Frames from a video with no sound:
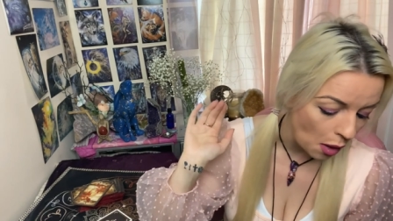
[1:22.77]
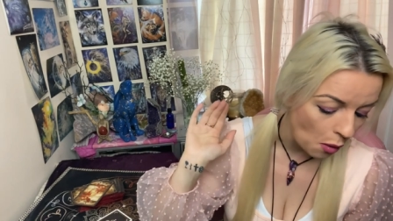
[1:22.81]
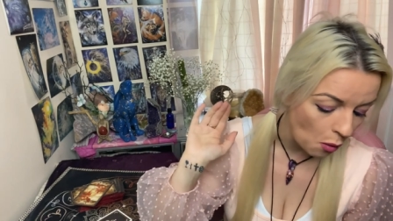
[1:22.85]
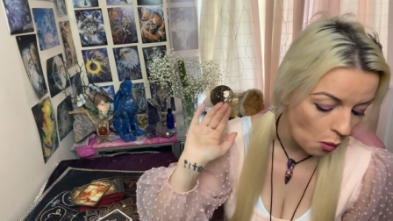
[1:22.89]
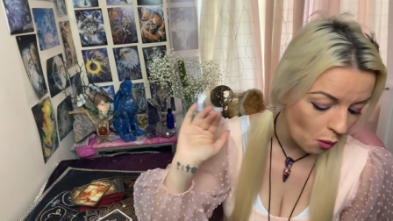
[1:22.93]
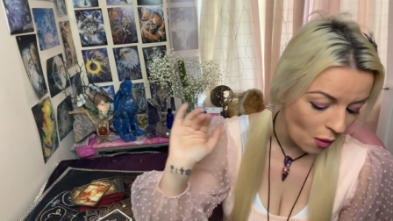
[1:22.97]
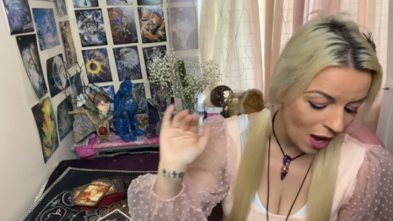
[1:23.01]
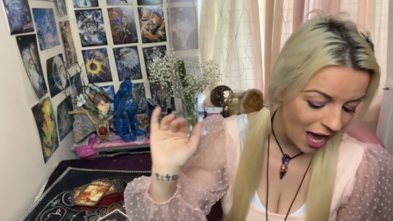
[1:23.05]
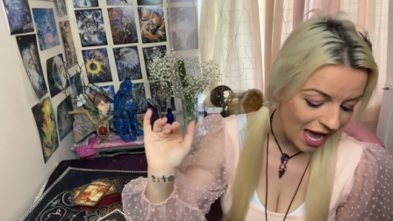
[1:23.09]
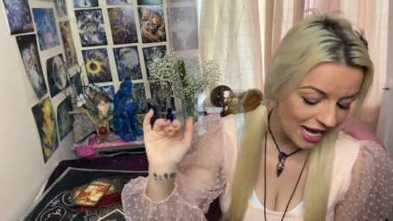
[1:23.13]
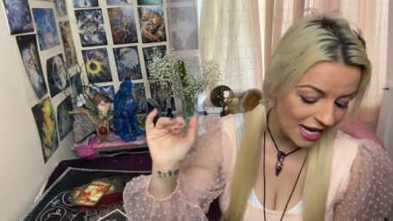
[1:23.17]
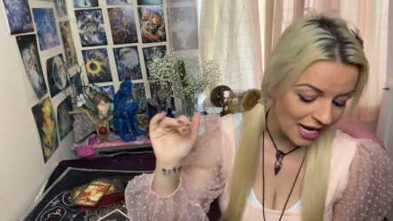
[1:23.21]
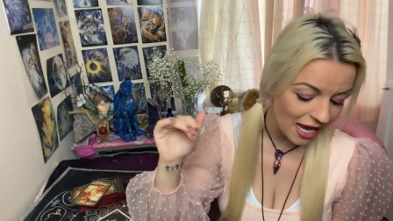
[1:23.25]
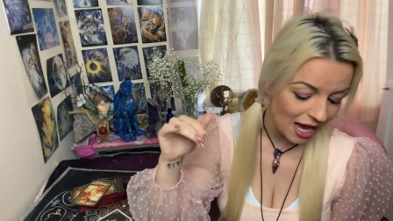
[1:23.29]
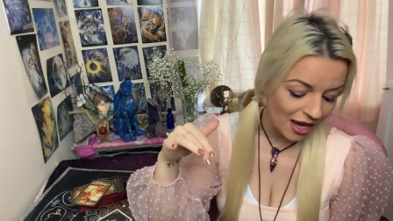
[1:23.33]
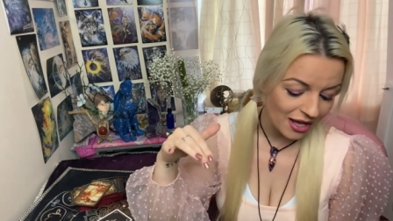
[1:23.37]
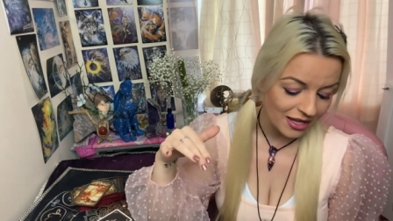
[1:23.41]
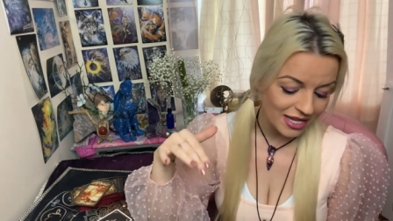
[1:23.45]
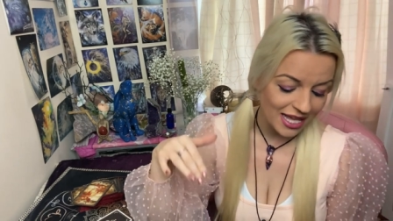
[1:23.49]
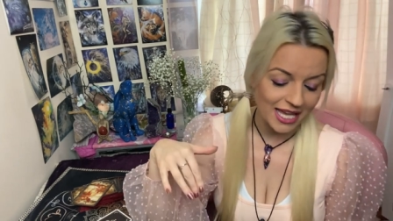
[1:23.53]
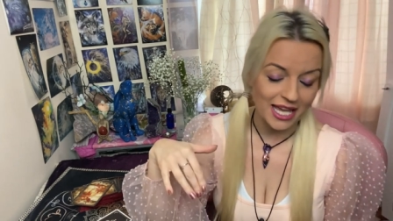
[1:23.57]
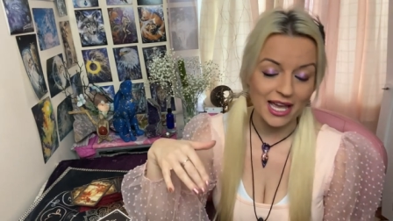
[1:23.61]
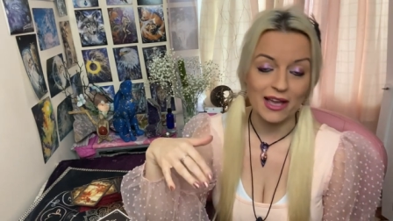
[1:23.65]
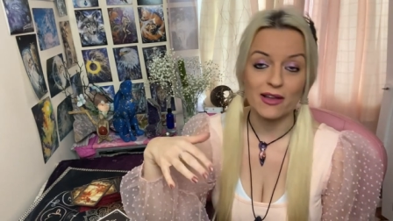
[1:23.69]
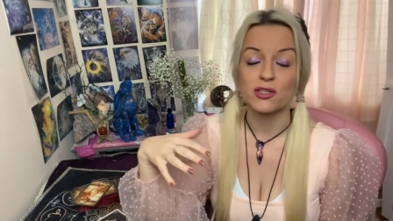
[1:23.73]
when are
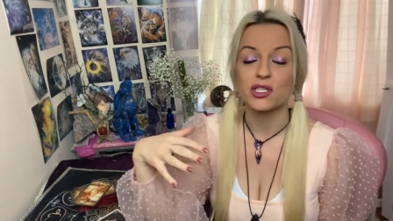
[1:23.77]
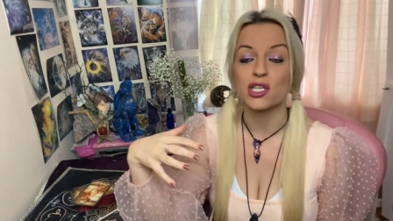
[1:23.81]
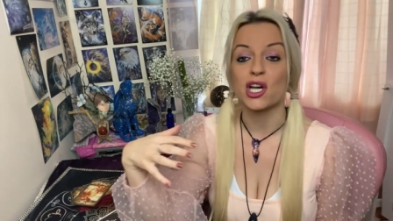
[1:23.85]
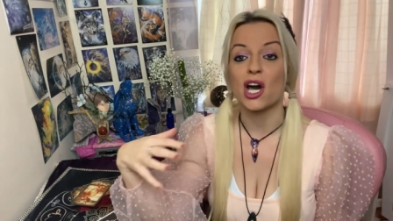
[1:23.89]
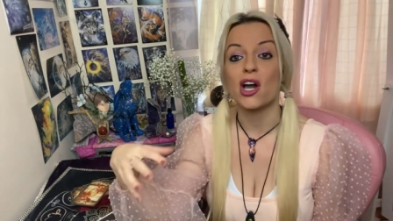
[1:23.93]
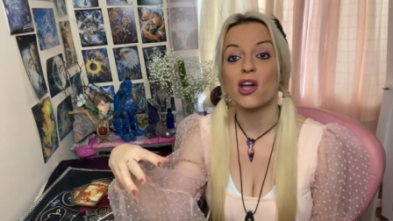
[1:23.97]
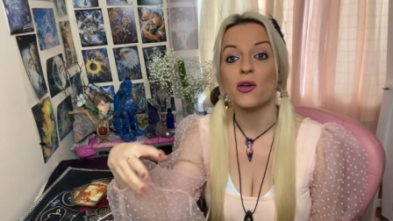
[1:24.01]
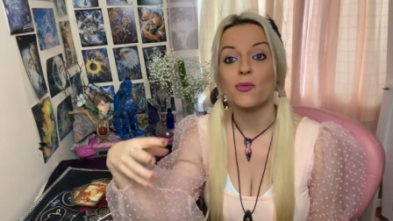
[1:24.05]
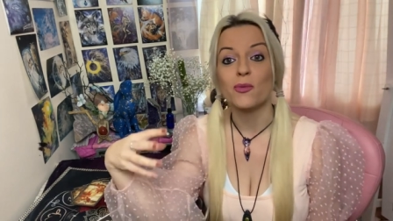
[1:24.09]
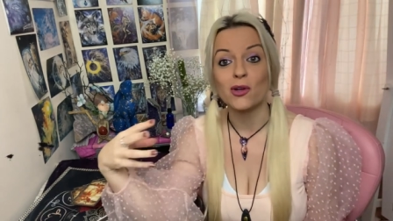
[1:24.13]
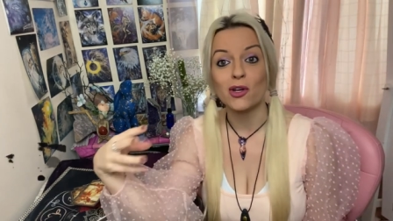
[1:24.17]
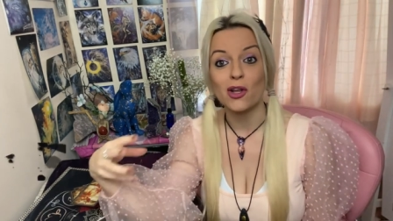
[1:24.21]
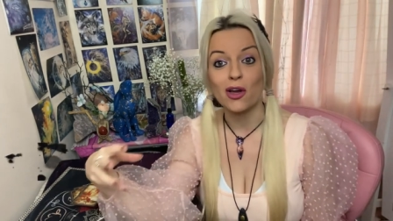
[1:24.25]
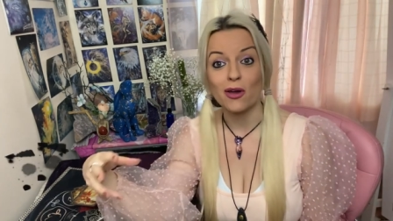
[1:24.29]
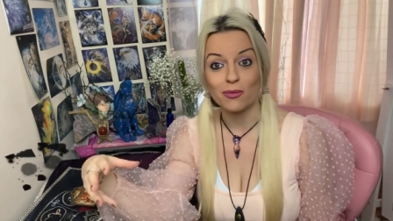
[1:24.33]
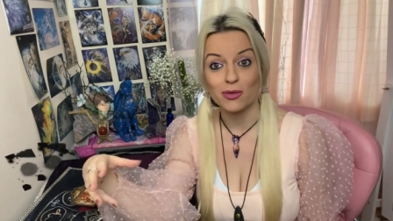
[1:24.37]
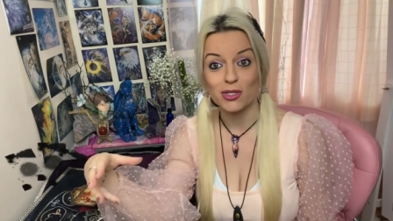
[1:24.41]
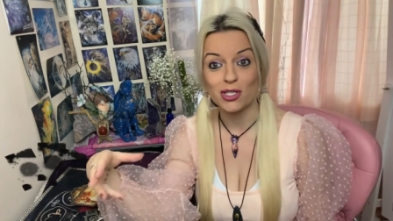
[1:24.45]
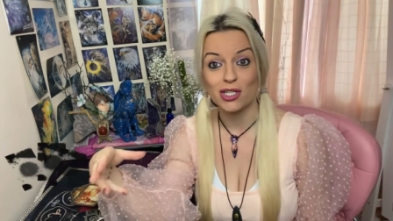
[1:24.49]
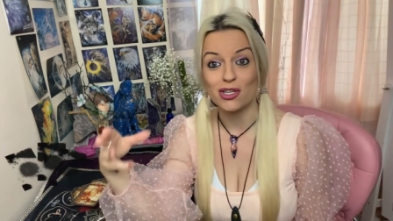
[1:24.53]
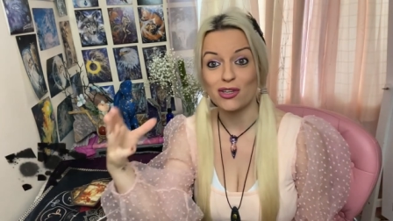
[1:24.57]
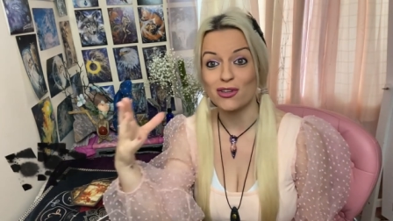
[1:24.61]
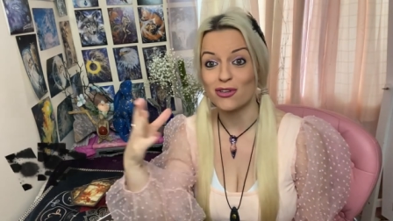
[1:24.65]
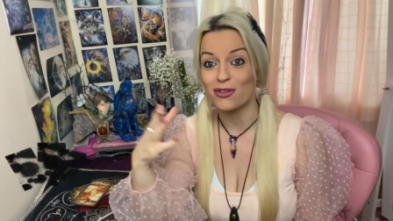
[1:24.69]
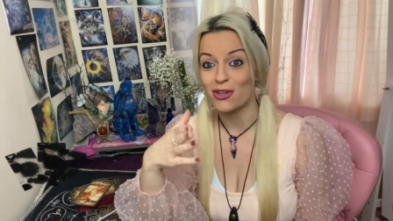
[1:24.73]
they going to open up
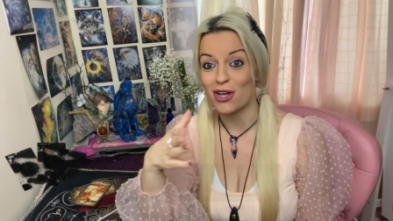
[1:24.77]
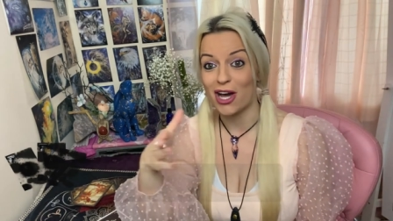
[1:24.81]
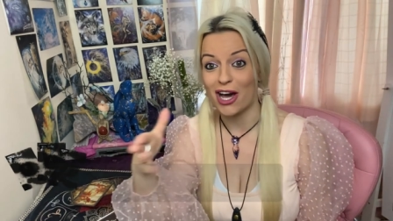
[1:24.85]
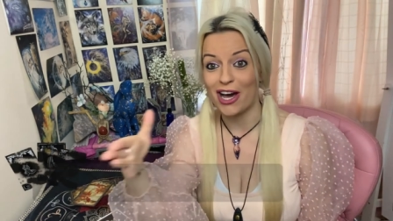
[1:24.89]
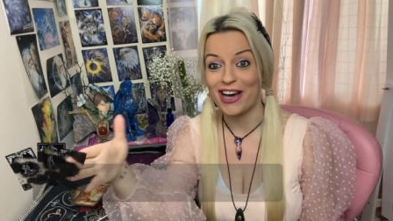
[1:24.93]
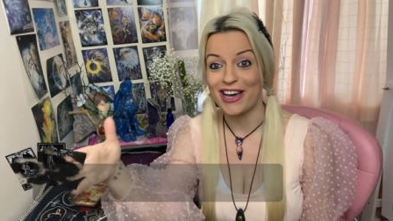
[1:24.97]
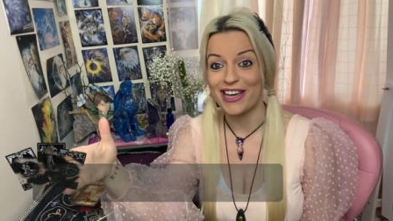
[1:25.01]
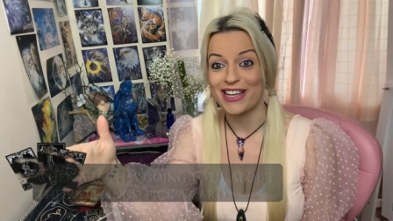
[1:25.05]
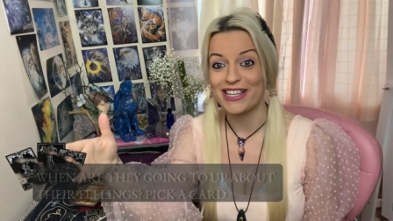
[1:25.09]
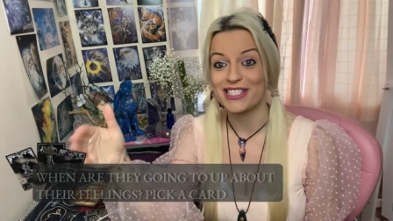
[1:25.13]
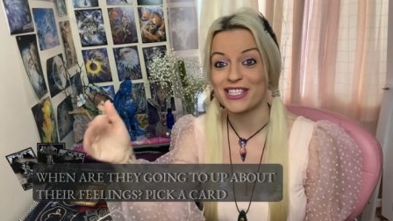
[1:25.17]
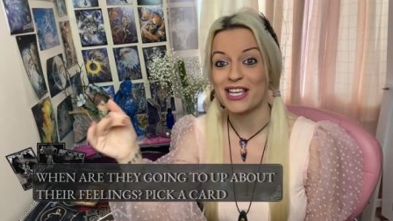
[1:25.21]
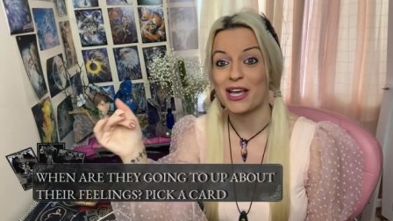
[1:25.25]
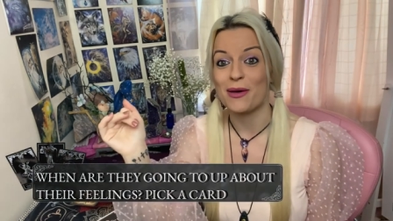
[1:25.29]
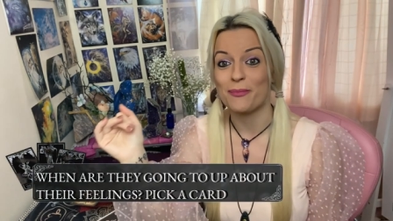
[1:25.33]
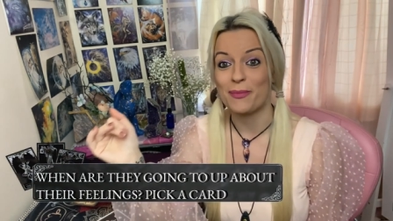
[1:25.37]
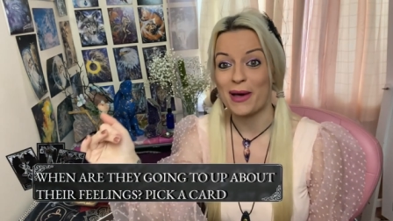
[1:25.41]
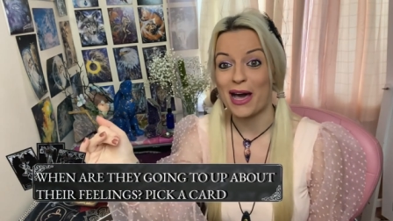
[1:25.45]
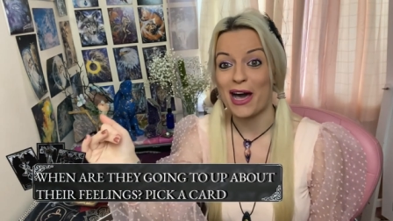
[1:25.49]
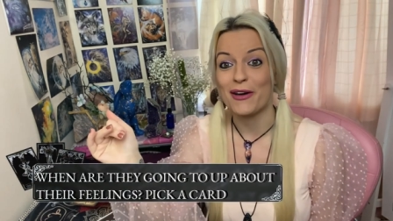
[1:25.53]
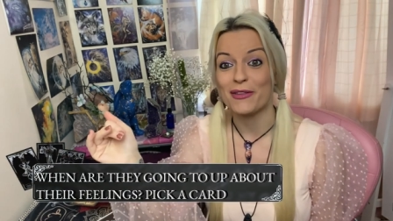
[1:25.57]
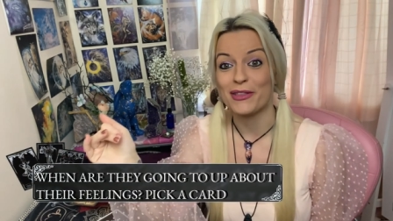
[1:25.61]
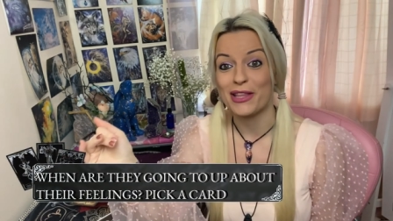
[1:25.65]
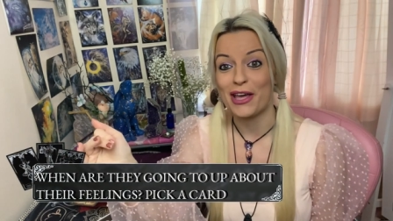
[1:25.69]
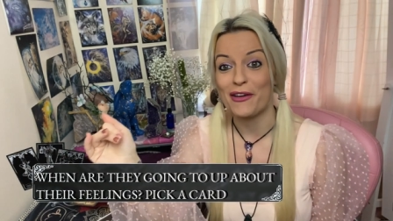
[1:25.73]
to you guys
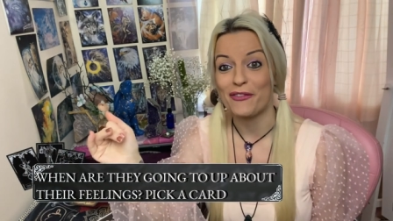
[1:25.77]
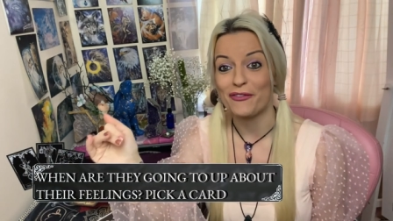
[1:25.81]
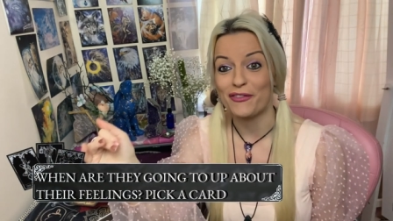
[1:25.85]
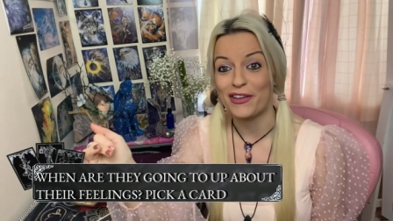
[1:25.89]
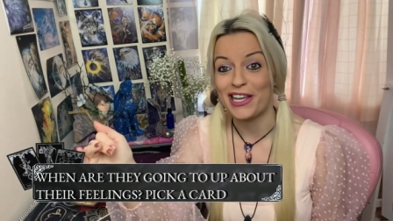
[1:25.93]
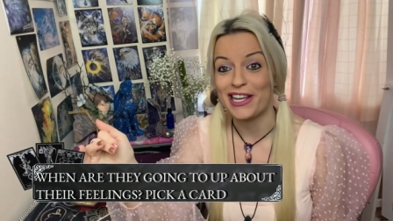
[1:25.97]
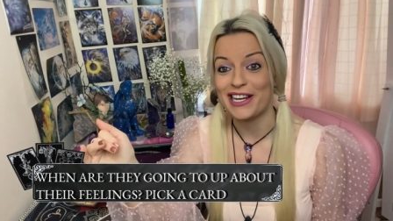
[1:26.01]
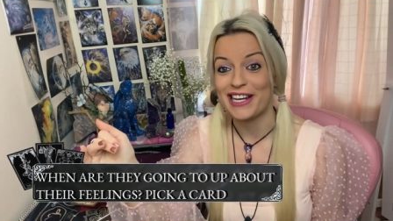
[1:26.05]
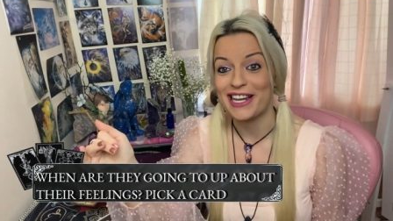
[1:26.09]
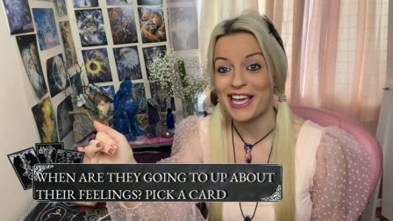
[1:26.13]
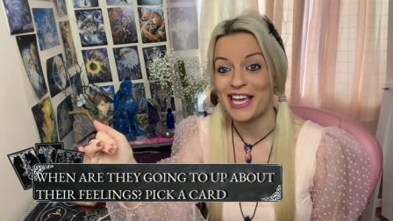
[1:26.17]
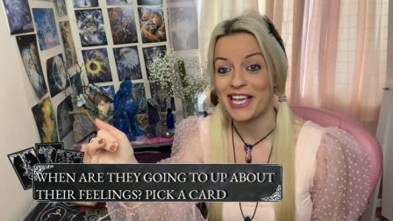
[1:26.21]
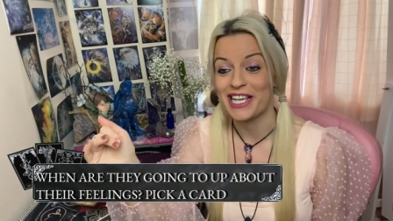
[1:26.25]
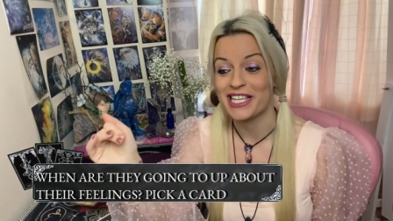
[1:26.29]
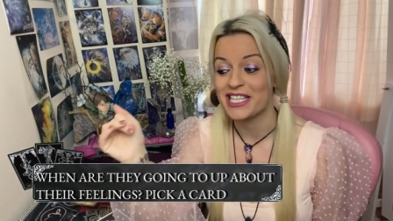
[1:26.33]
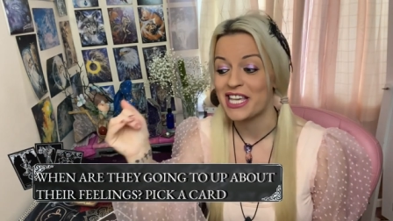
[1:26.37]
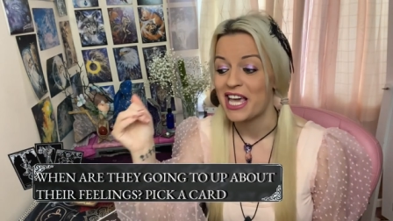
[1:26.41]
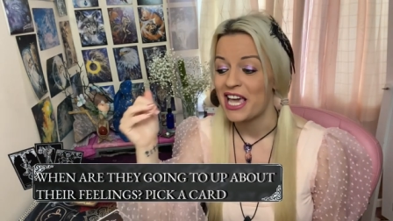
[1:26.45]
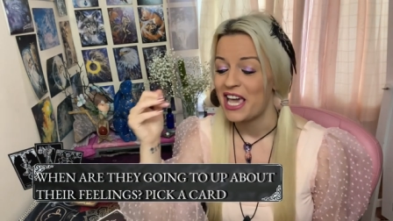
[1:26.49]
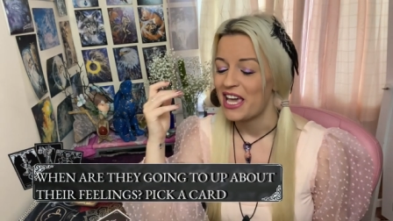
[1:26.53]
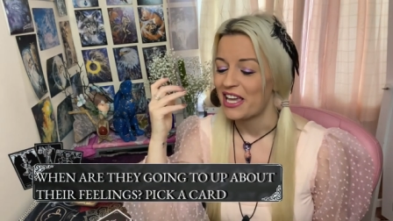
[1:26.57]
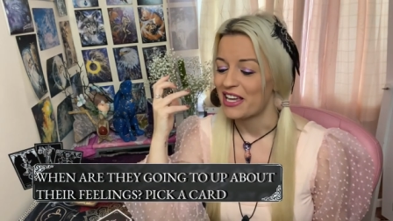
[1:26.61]
about their feelings?